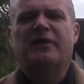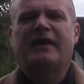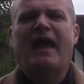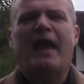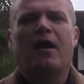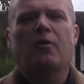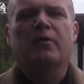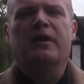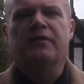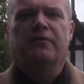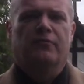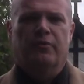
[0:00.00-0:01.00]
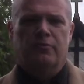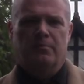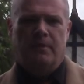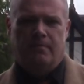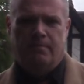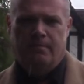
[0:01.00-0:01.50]
cow in the room.
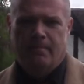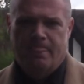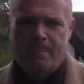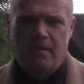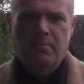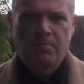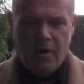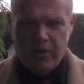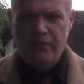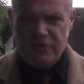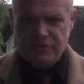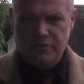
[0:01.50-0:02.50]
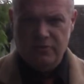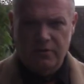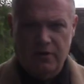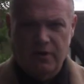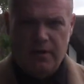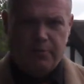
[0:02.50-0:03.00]
My
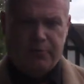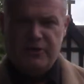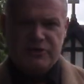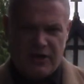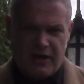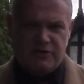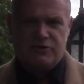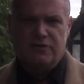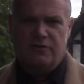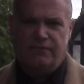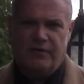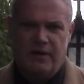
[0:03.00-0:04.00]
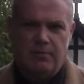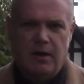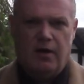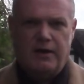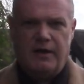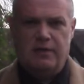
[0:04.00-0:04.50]
original appreciation of Philip
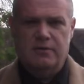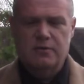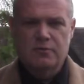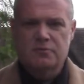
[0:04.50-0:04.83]
Larkin